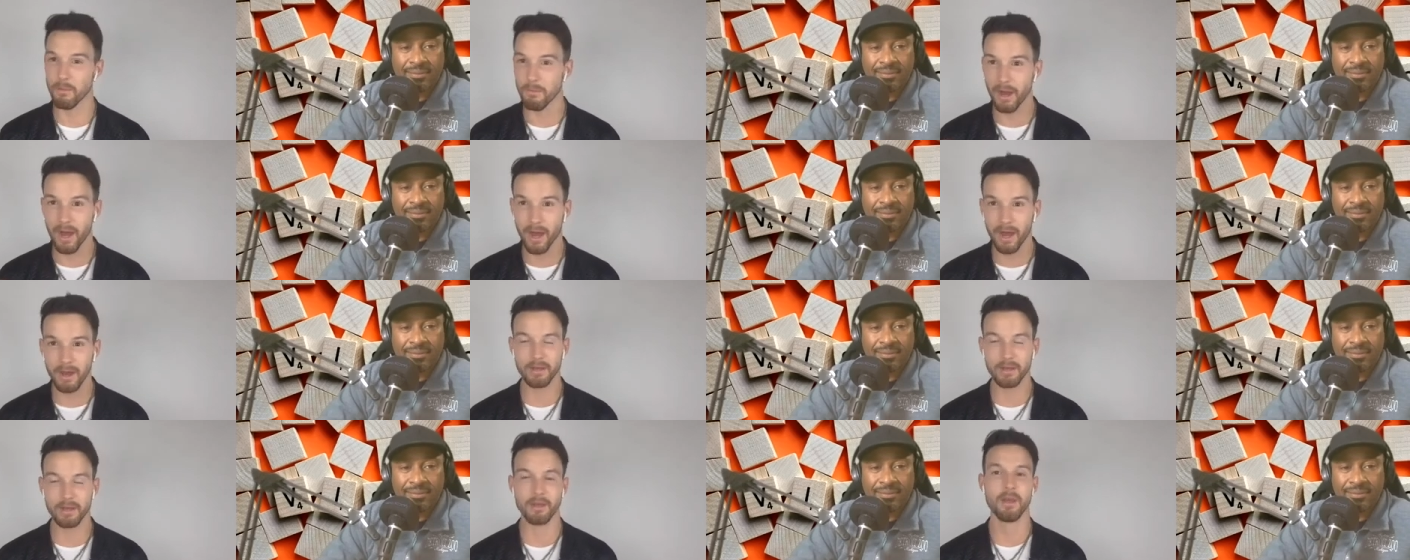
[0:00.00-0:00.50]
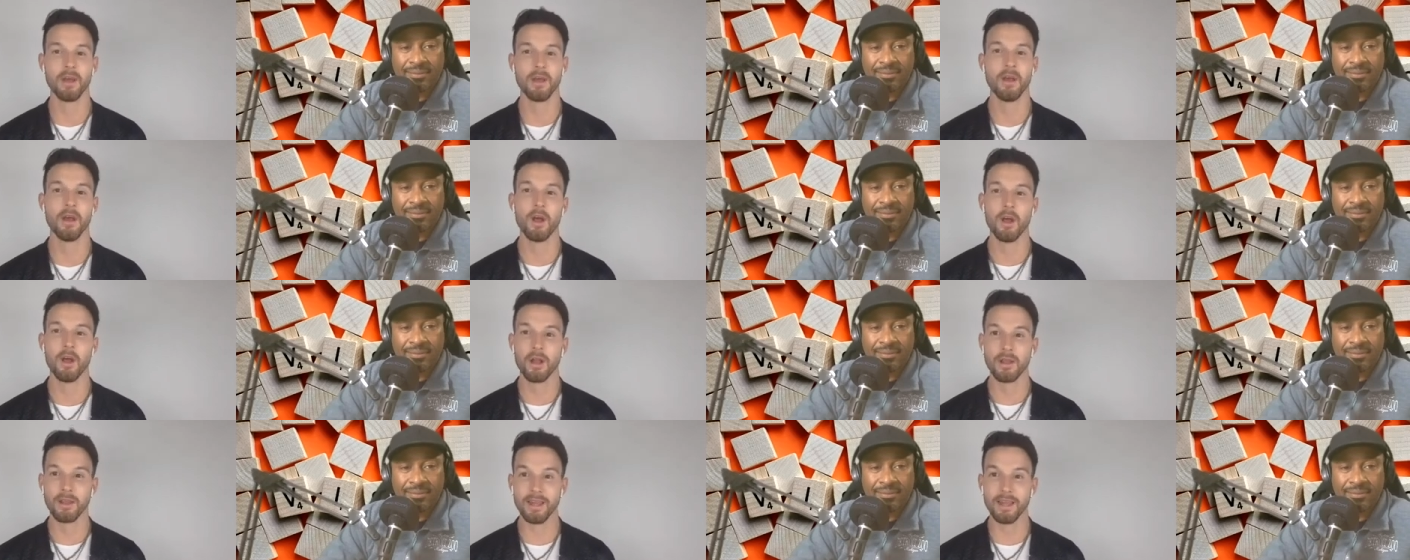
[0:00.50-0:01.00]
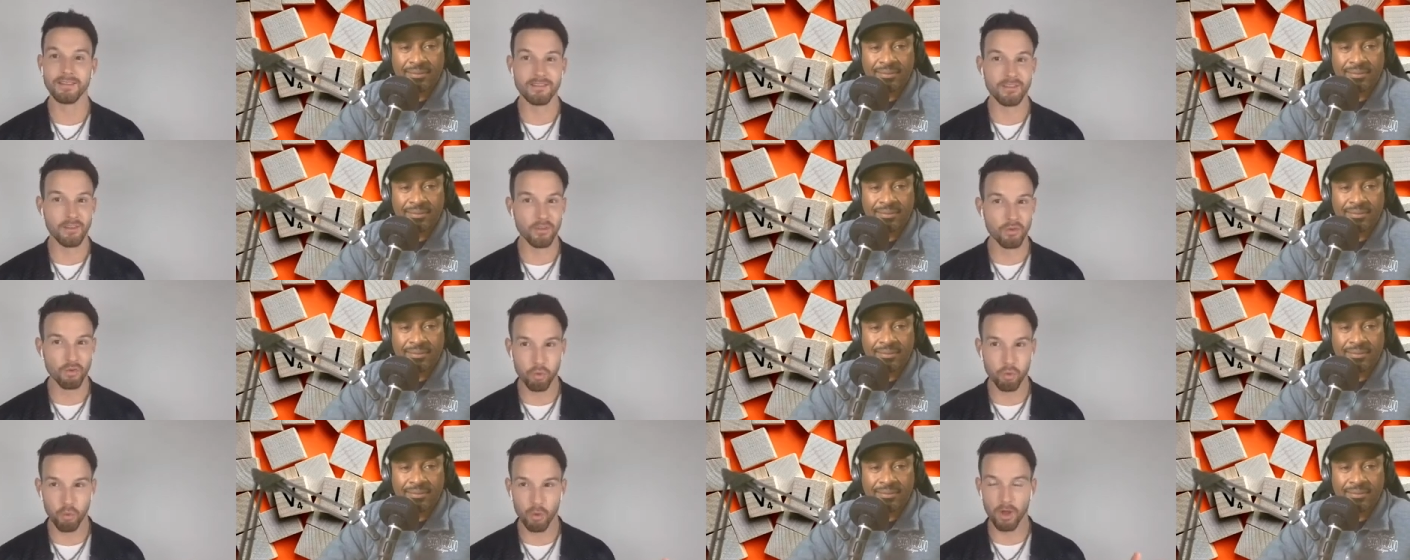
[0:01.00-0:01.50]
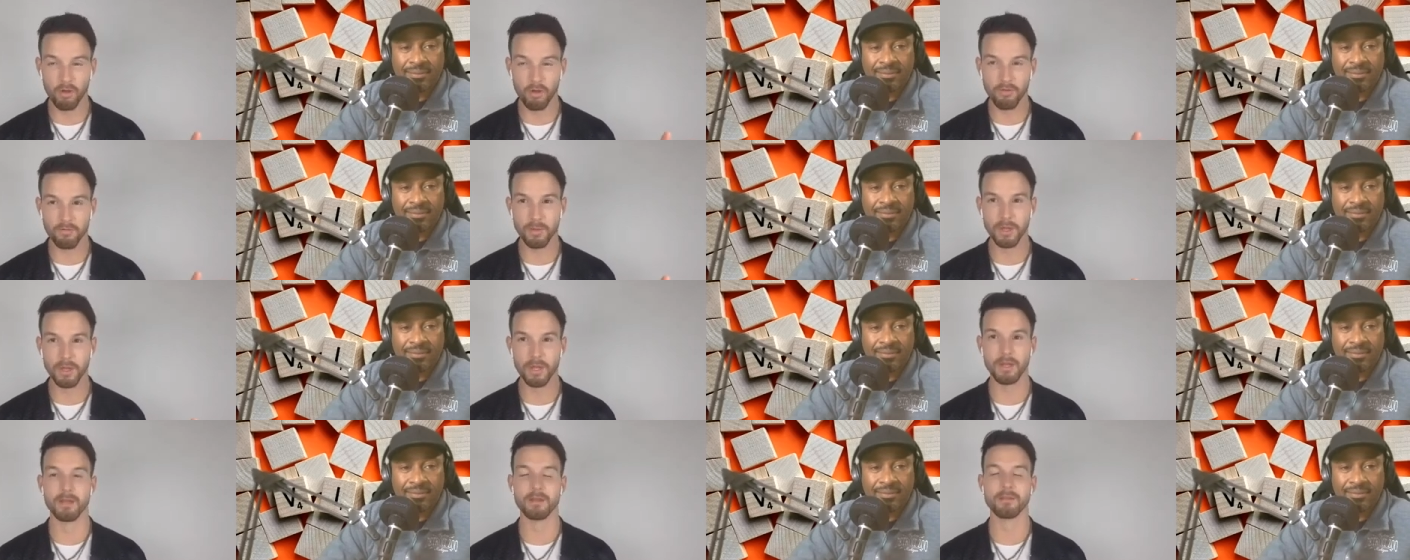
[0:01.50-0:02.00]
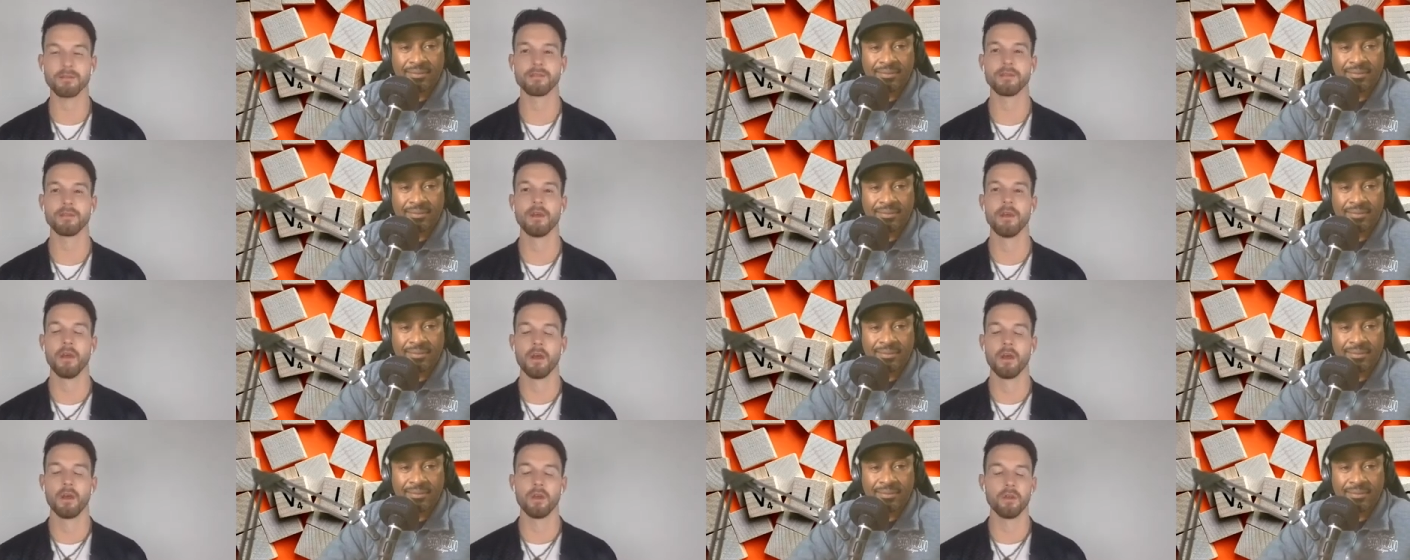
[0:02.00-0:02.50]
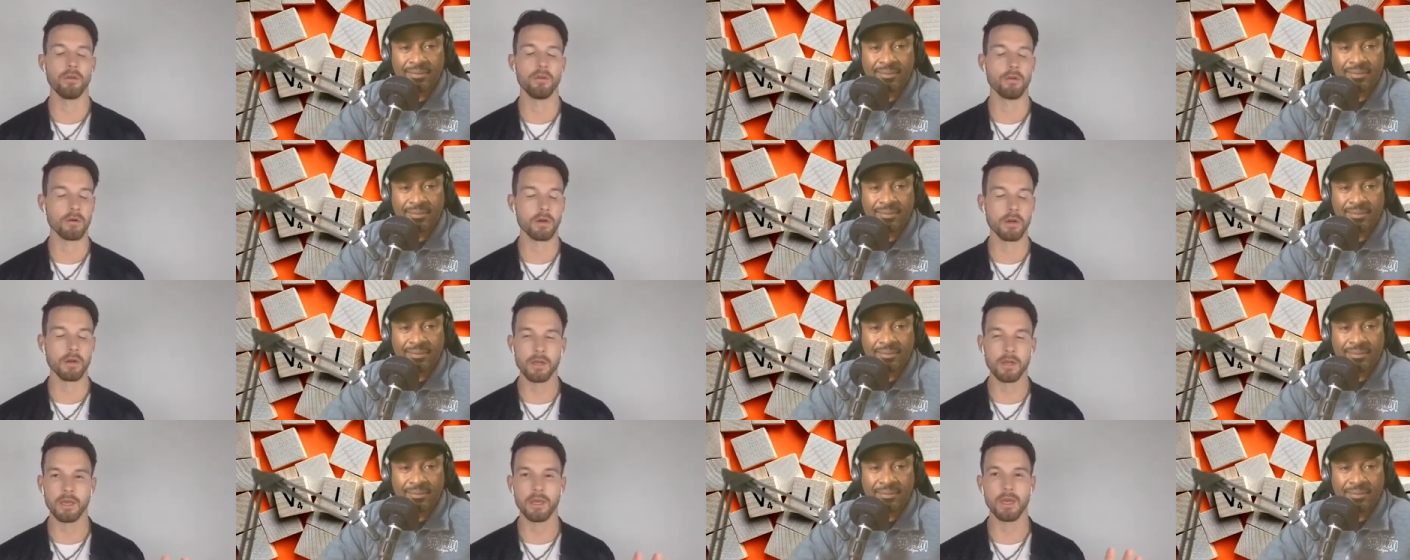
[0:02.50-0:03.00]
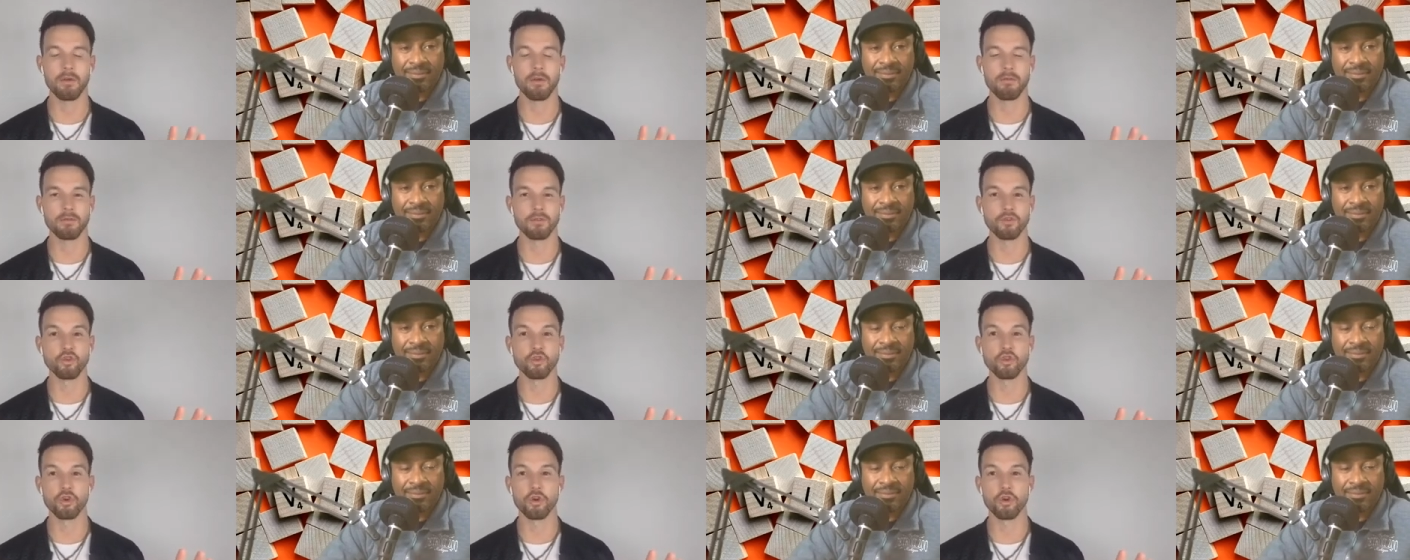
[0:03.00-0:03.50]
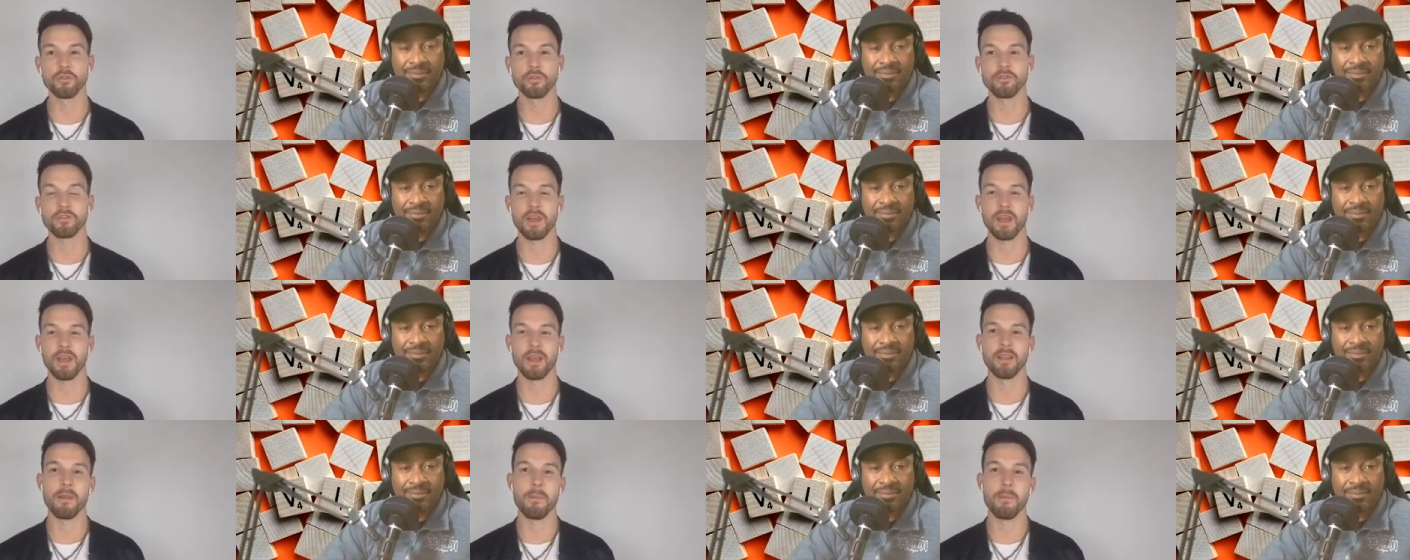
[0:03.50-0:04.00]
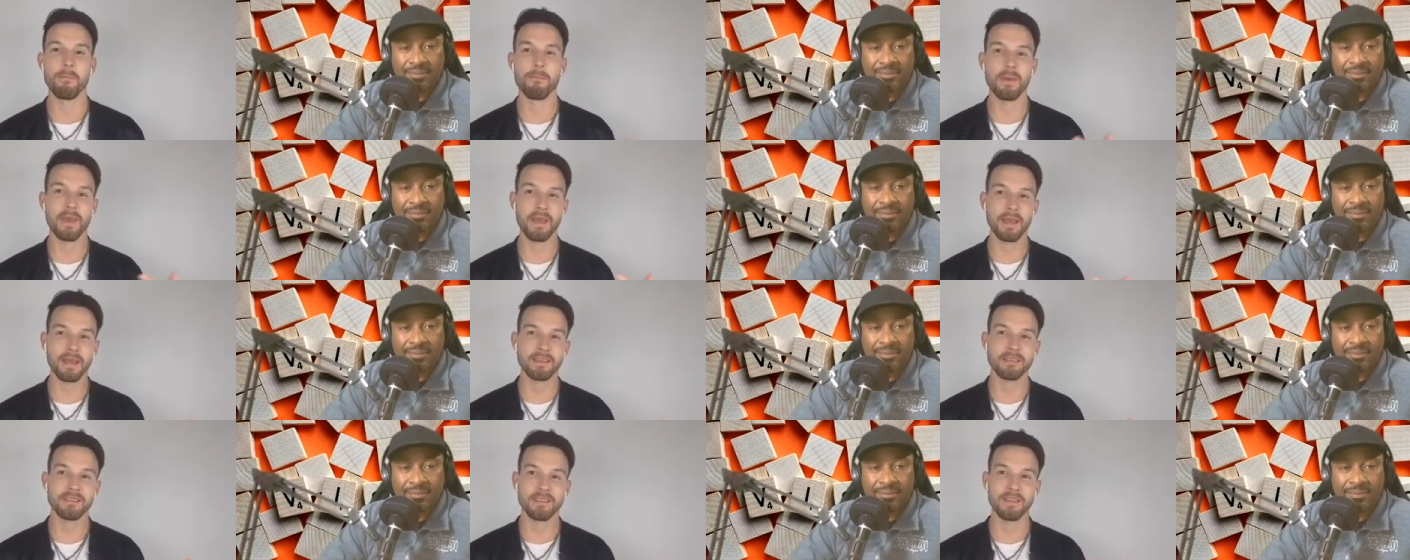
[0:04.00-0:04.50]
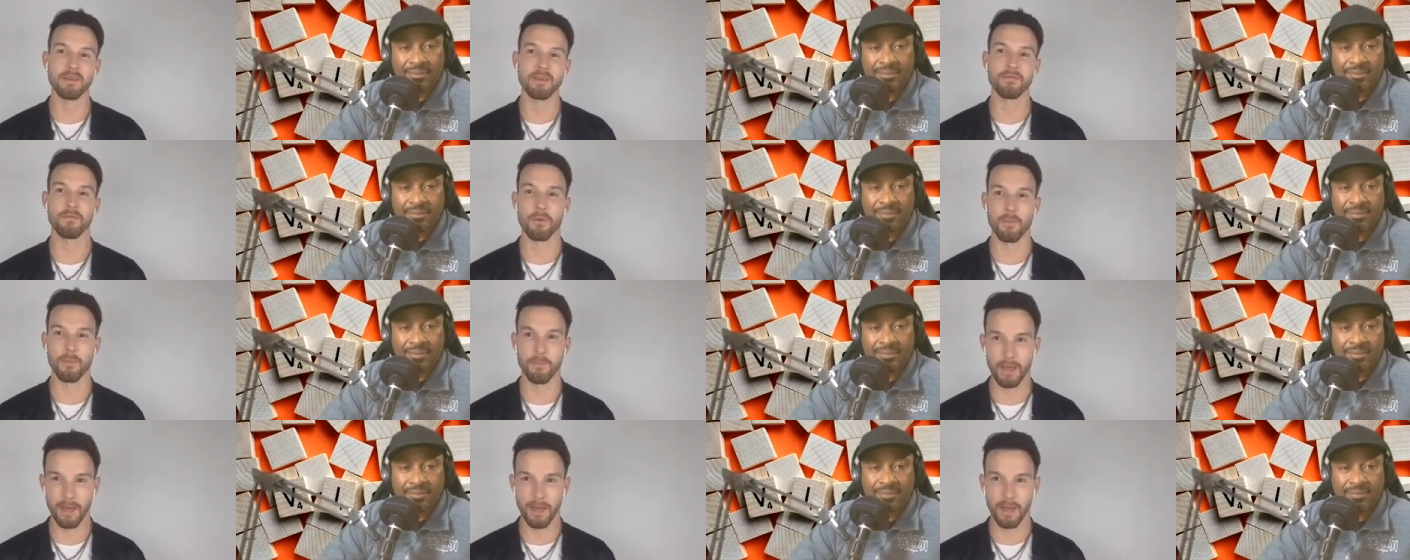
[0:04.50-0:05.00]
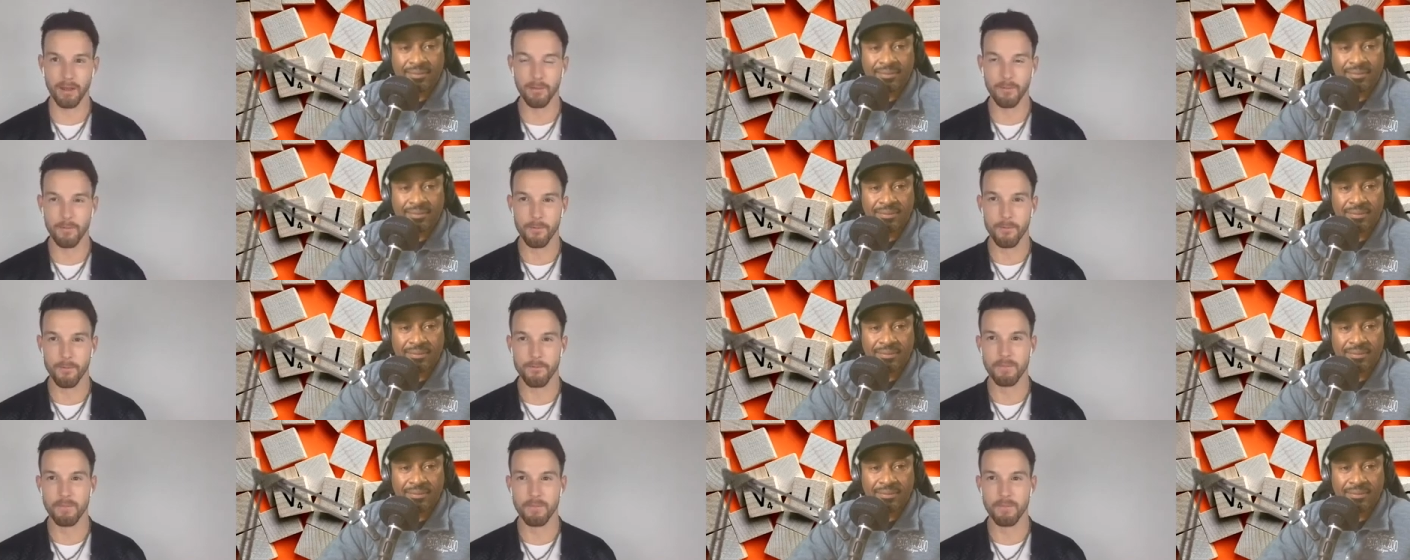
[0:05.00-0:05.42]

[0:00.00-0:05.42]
Speaker 1: Tabata, less than 12 minutes, you're going to get results. And the biggest thing from that